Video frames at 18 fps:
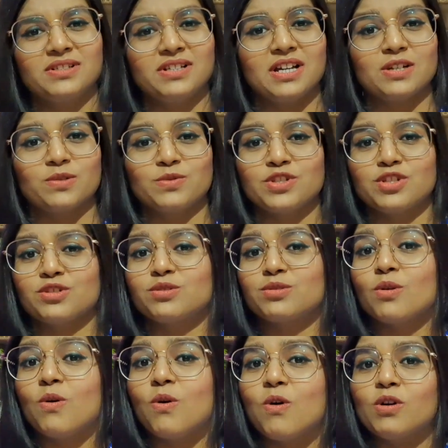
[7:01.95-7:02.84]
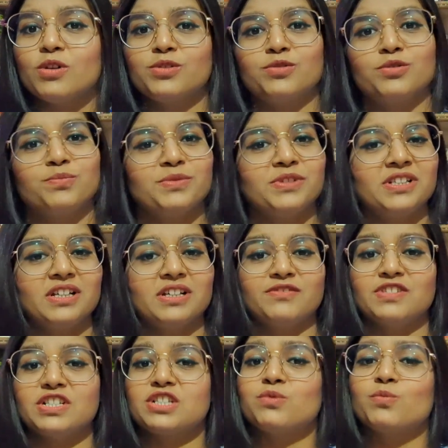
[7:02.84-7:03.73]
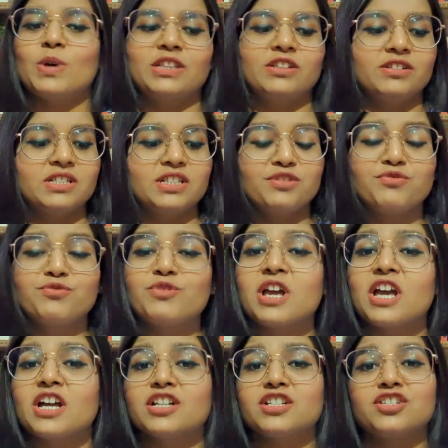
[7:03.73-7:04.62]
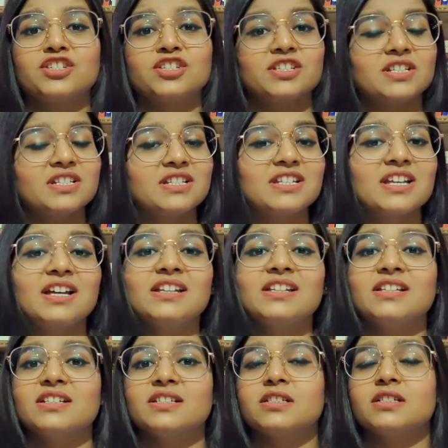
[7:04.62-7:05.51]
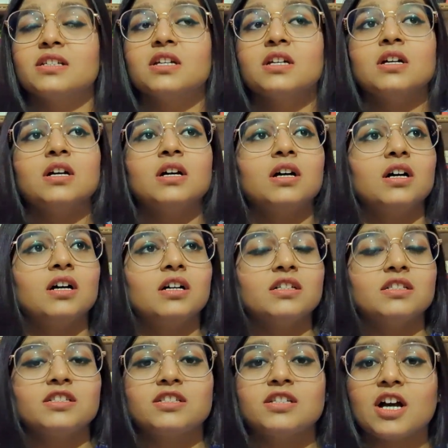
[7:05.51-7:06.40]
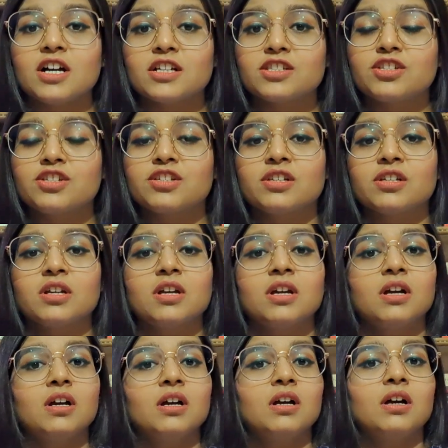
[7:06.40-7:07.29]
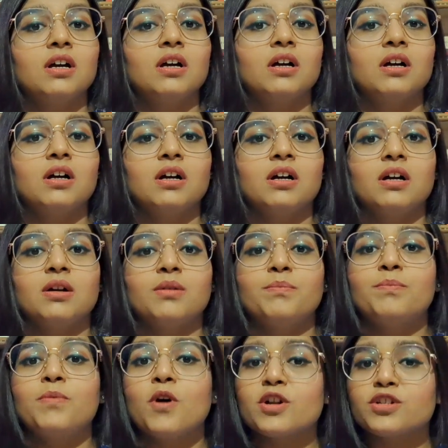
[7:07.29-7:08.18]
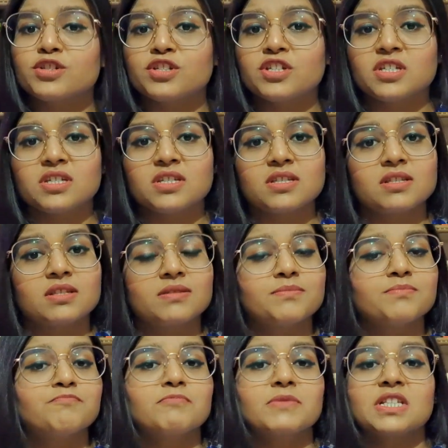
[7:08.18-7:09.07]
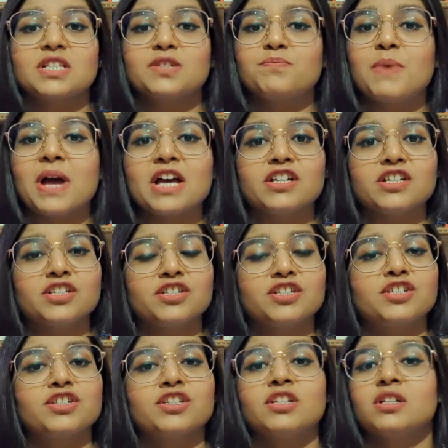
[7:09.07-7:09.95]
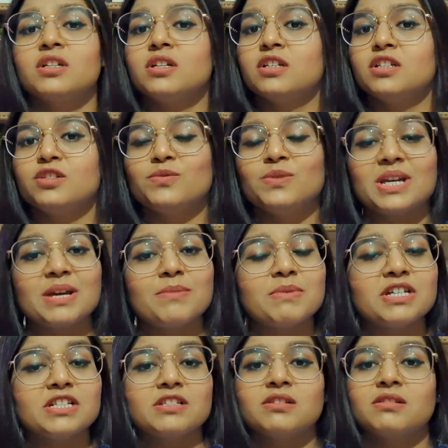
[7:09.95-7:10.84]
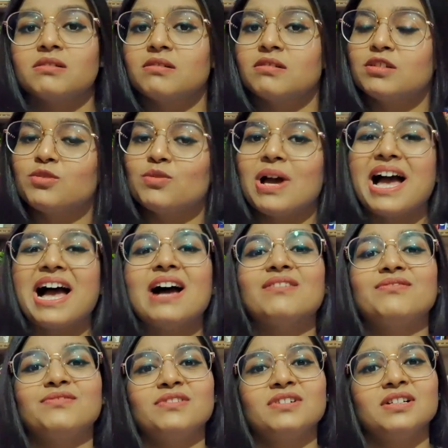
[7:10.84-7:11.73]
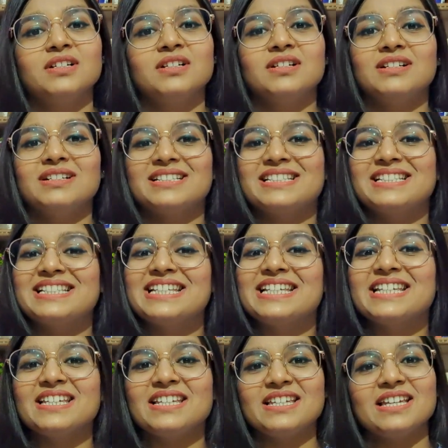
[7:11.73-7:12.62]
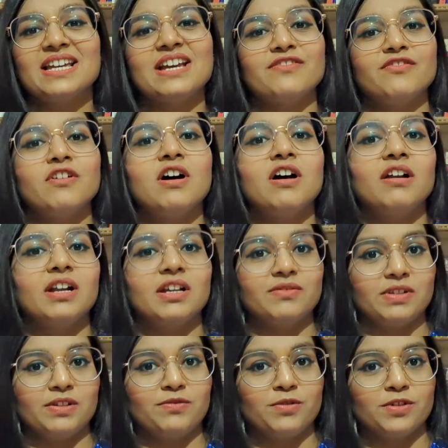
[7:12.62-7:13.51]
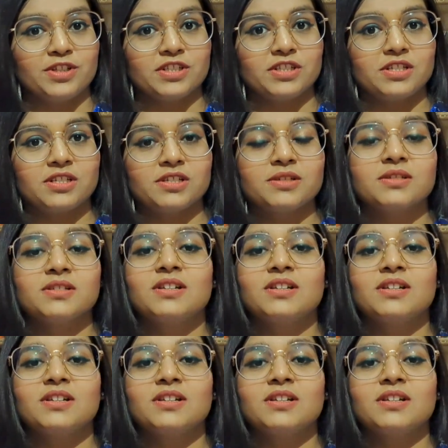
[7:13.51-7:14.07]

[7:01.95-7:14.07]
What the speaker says: languages, whether it's French, Italian, Dutch, Portuguese, Spanish, you name it, you have a CEFR level for it.